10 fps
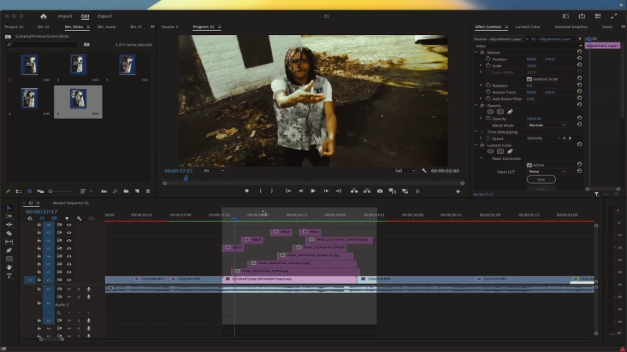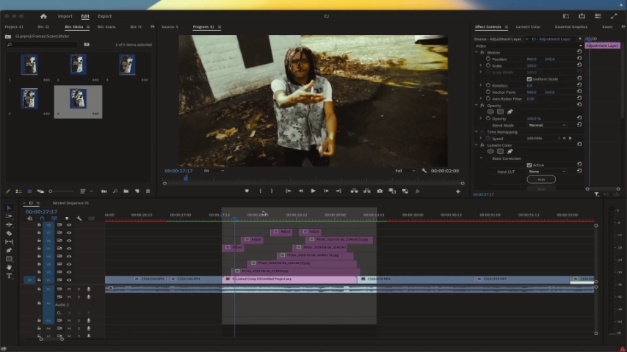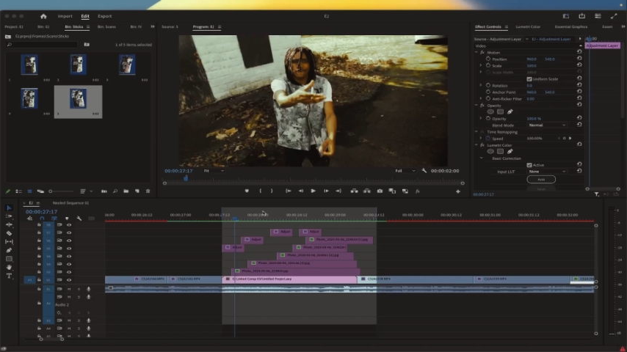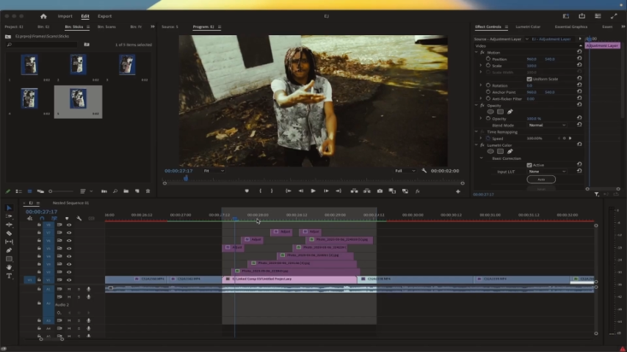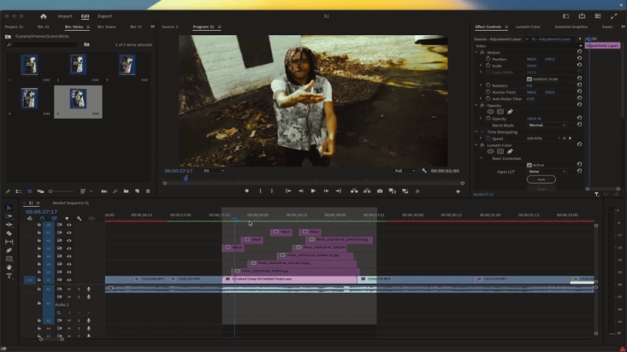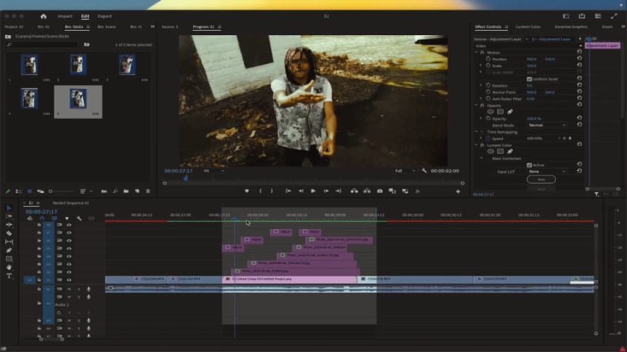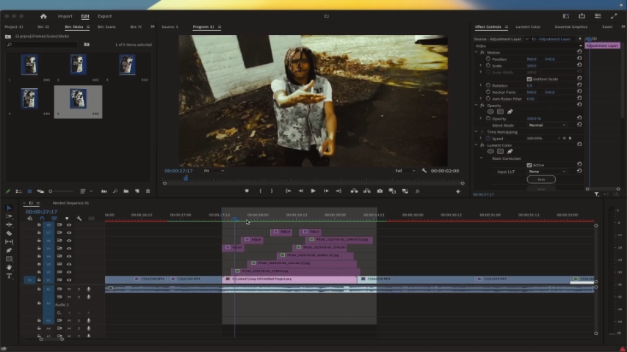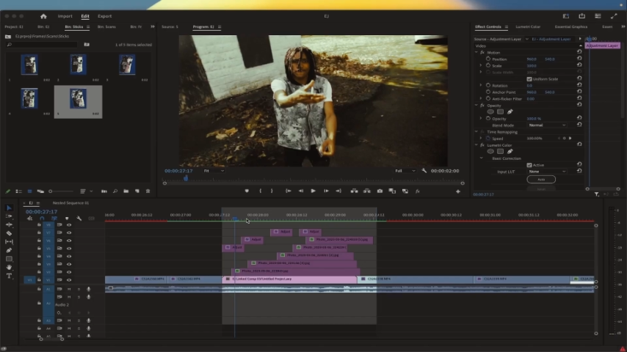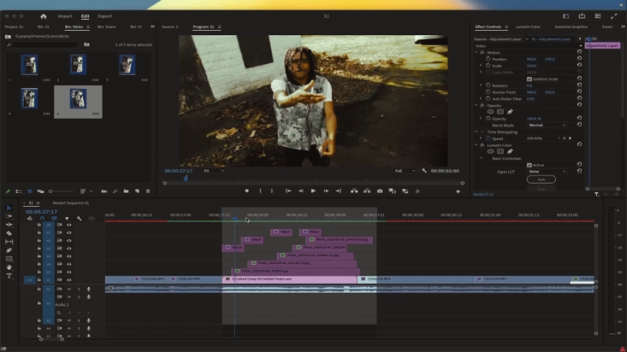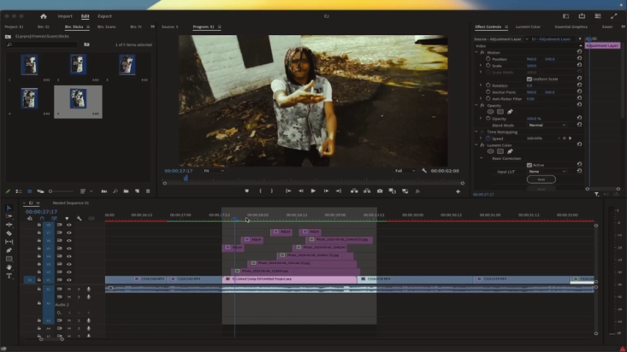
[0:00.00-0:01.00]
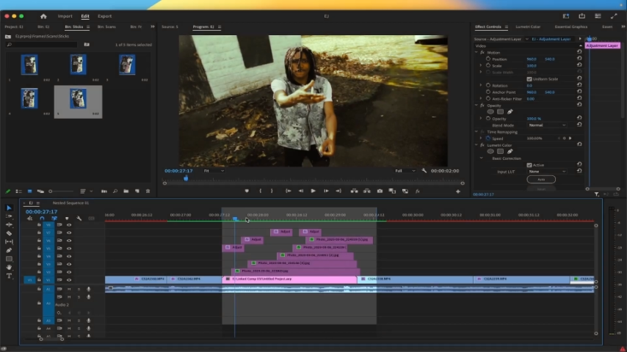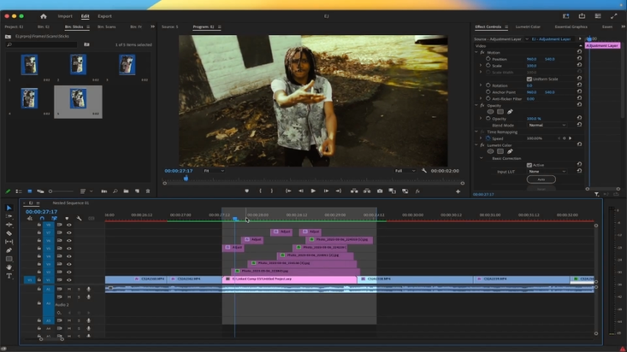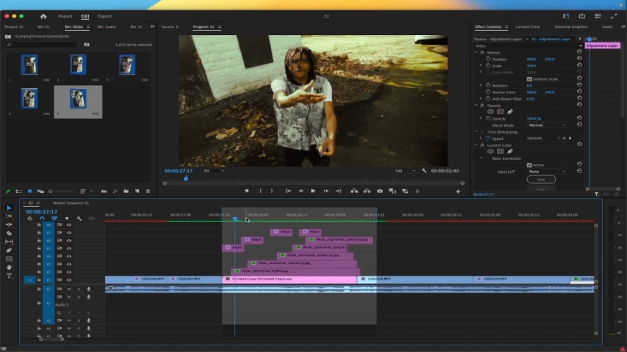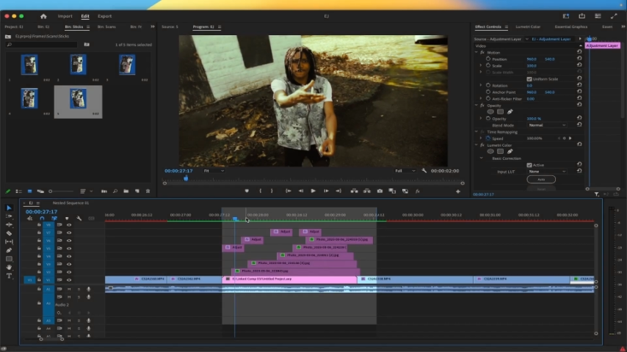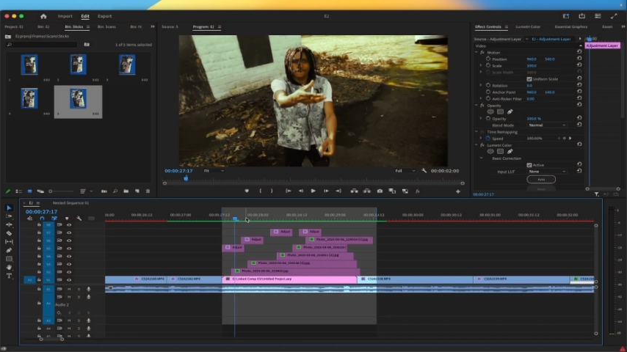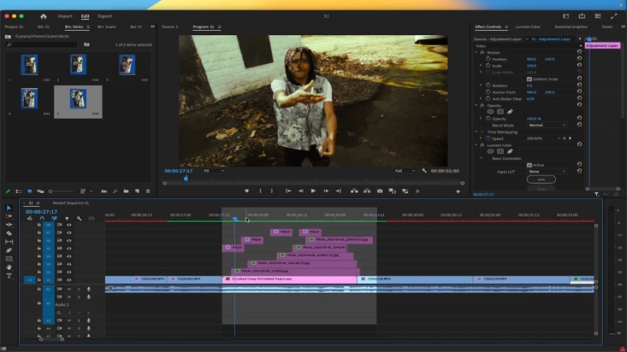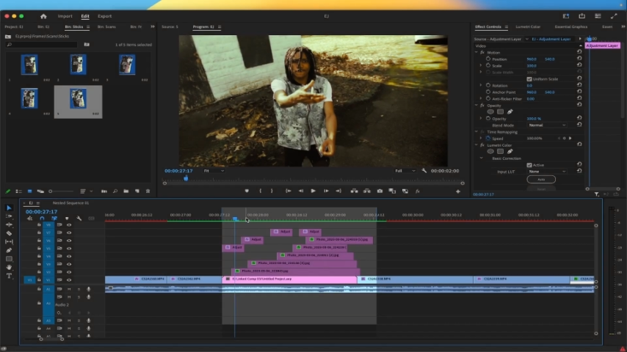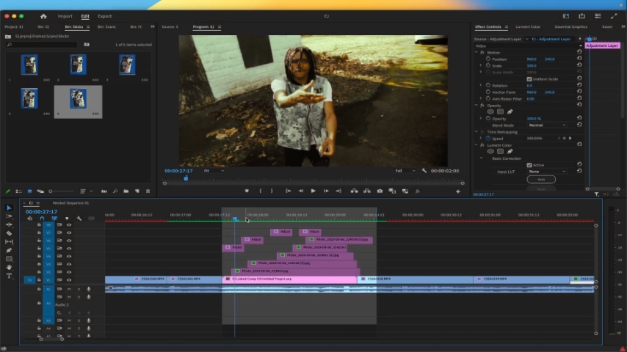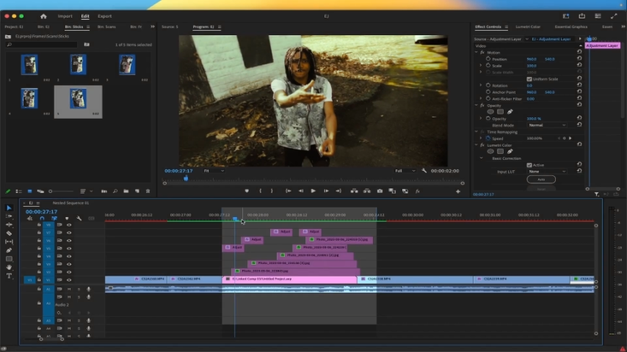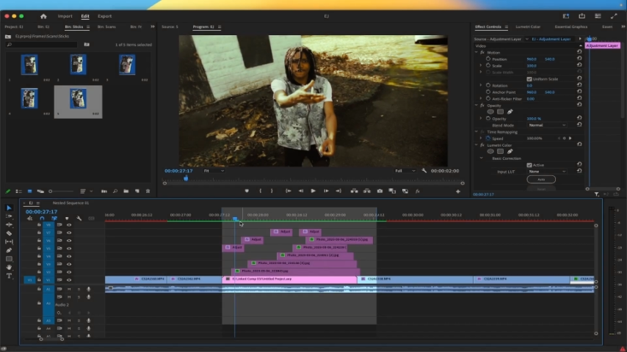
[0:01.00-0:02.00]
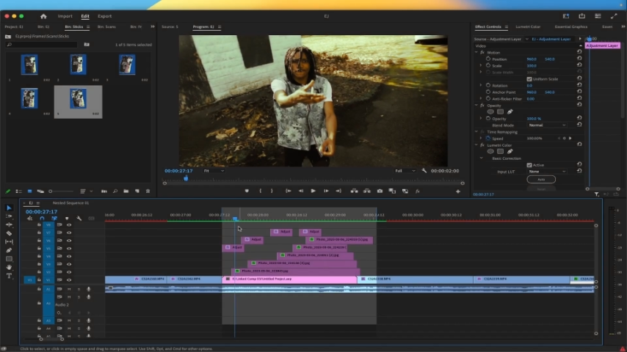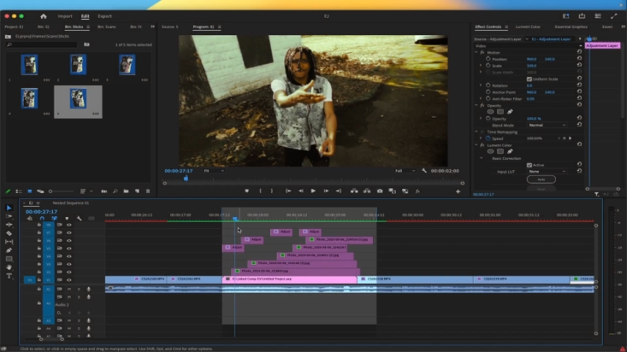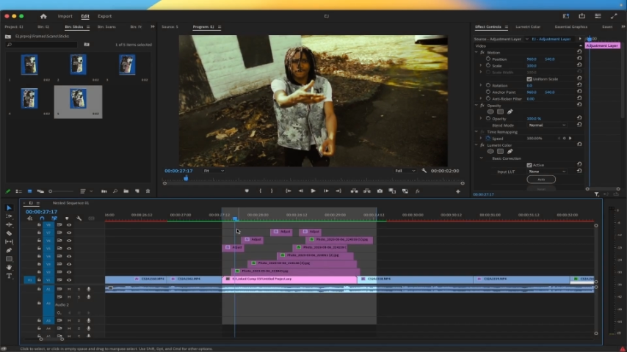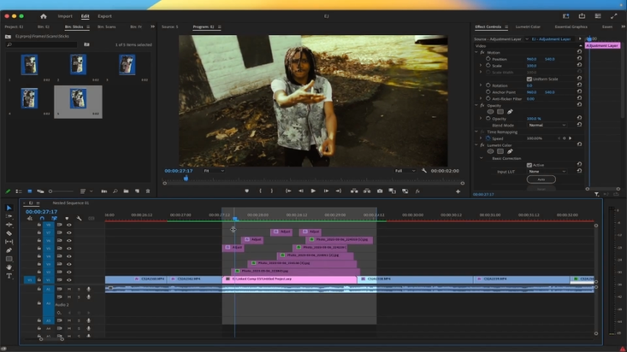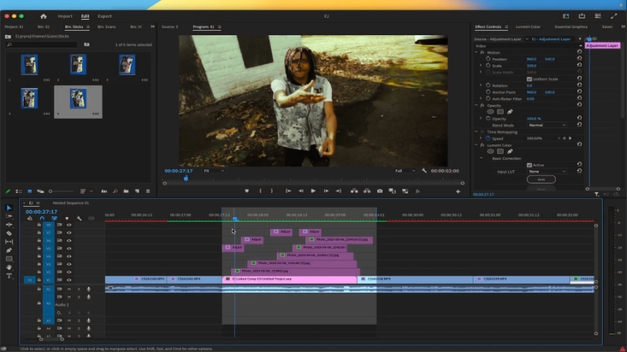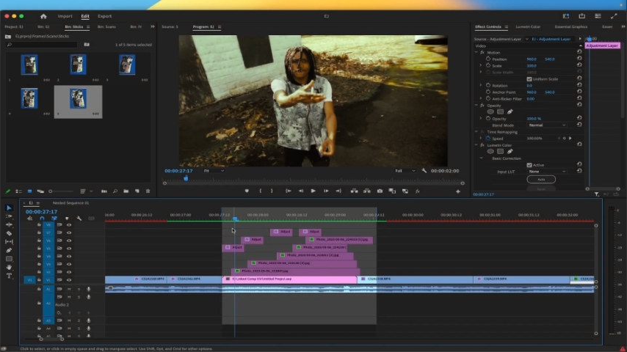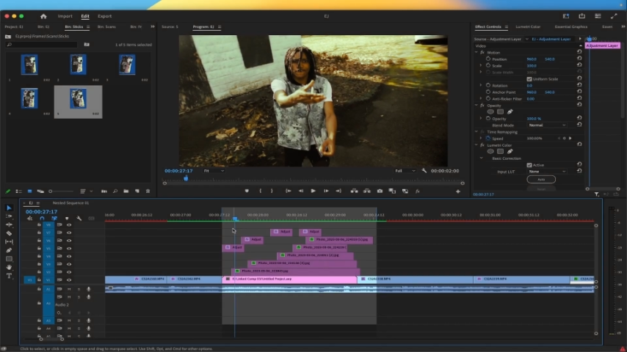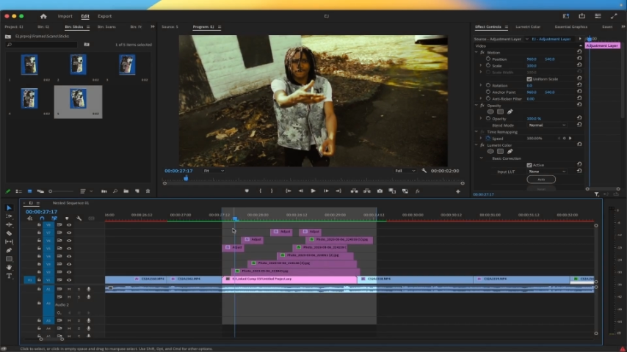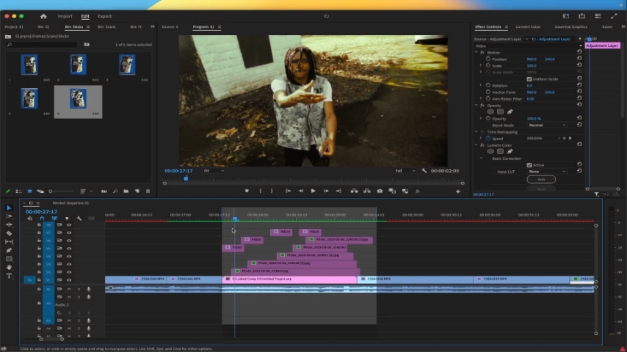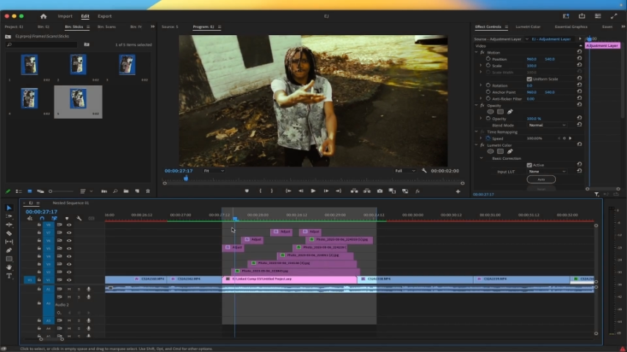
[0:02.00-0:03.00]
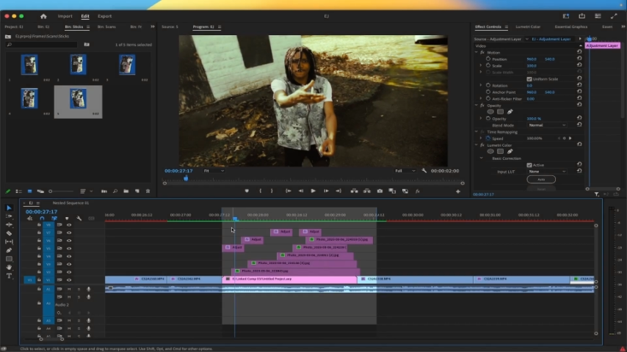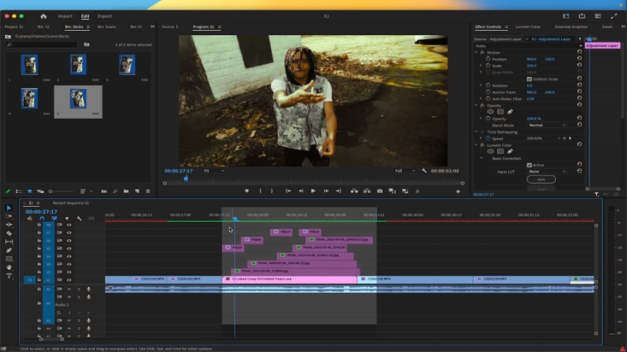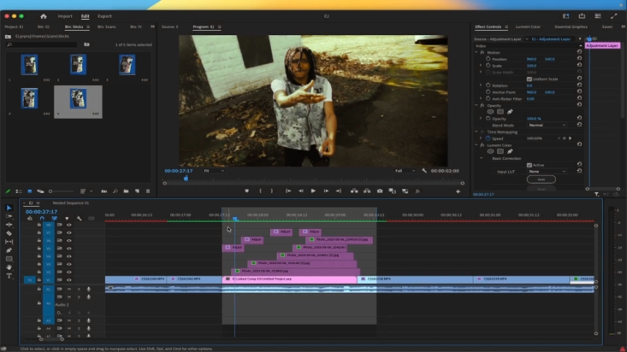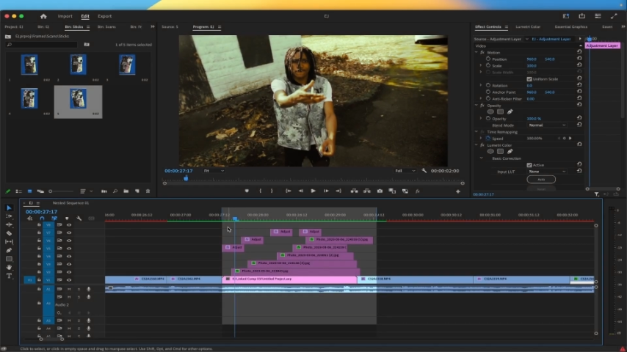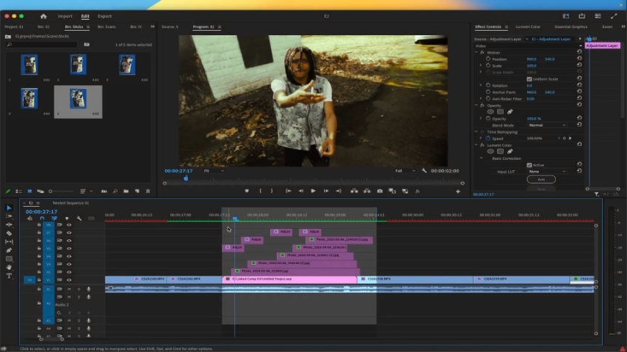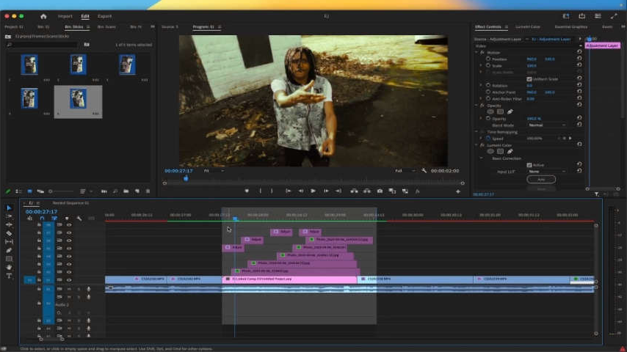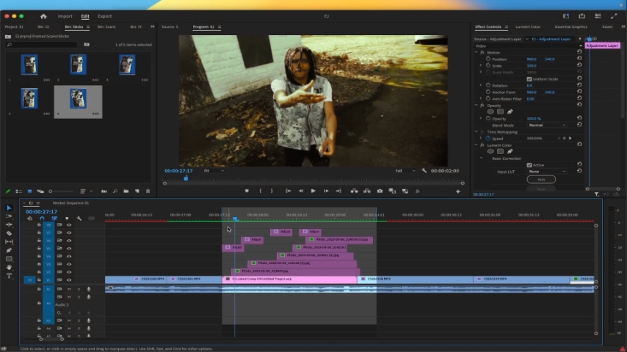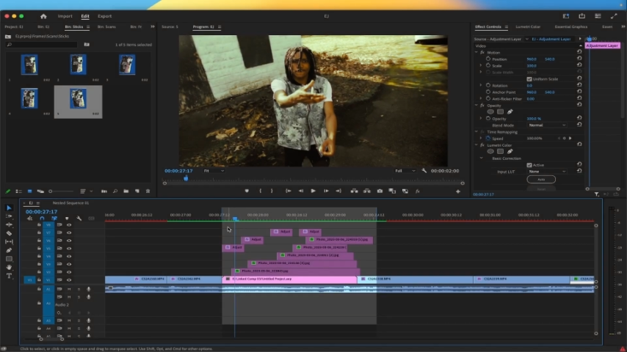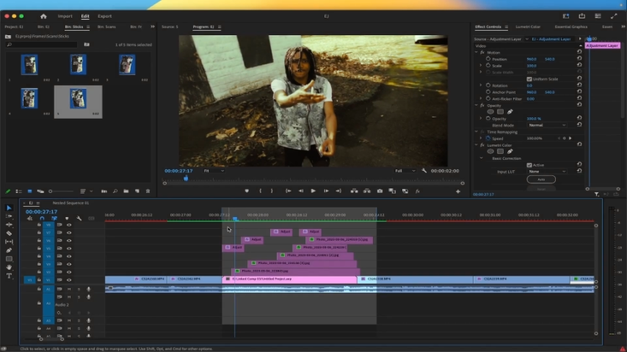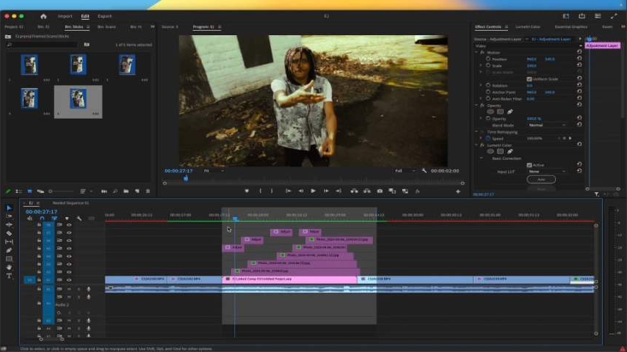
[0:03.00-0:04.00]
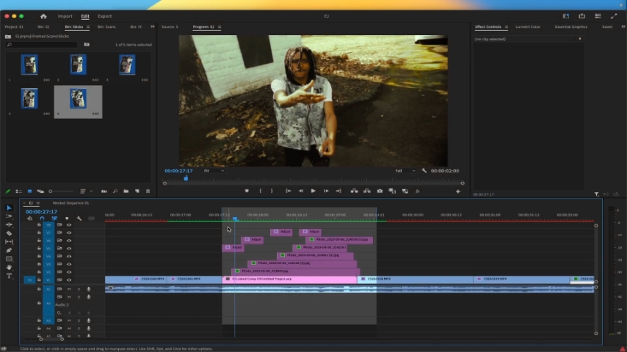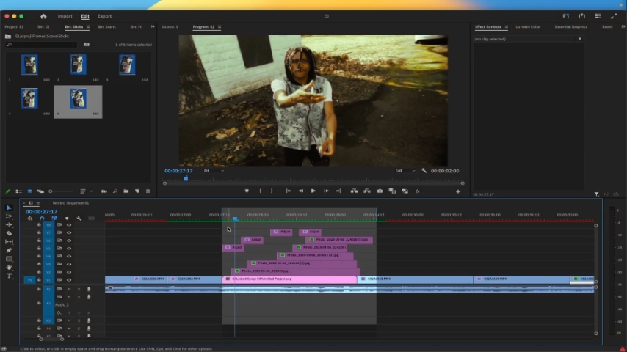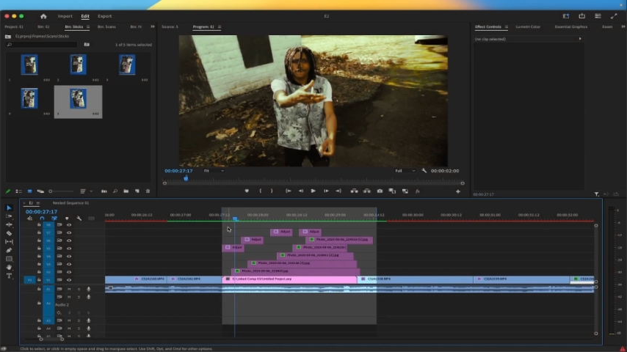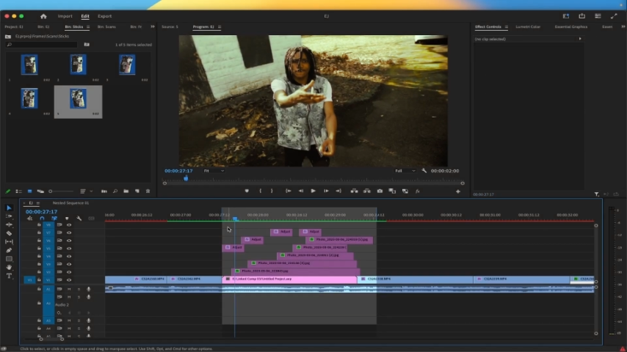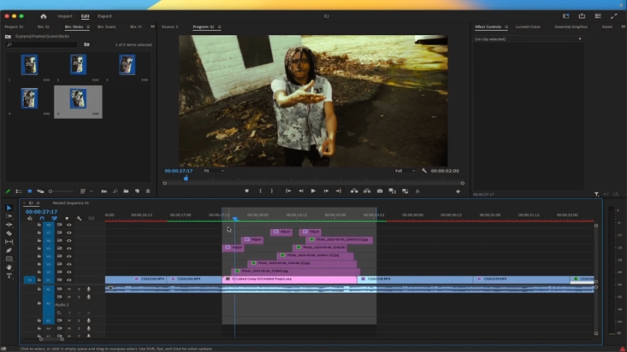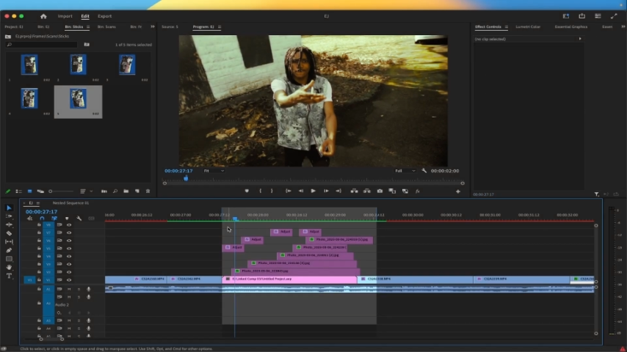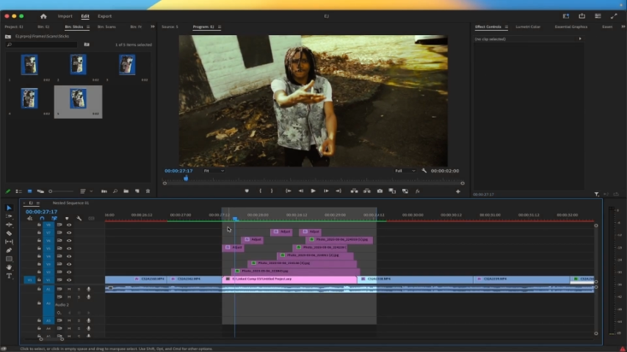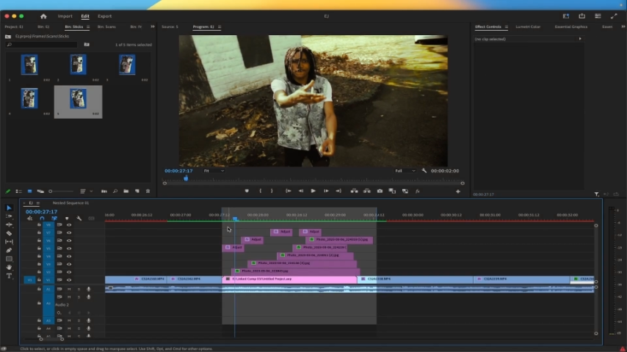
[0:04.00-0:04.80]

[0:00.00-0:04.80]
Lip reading: [unreadable: no face in view]